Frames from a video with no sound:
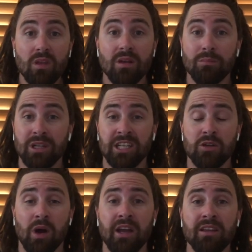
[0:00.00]
But
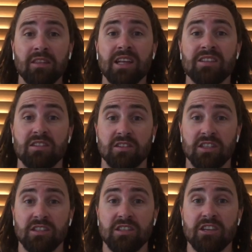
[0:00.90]
anyway, that's the
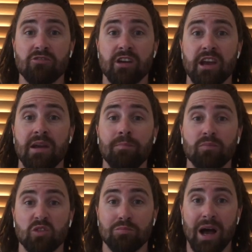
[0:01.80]
60 gram
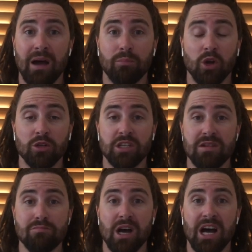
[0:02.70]
smart
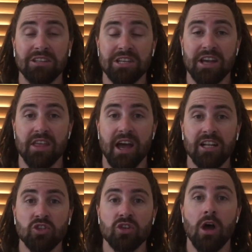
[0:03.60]
protein bar down the hatch.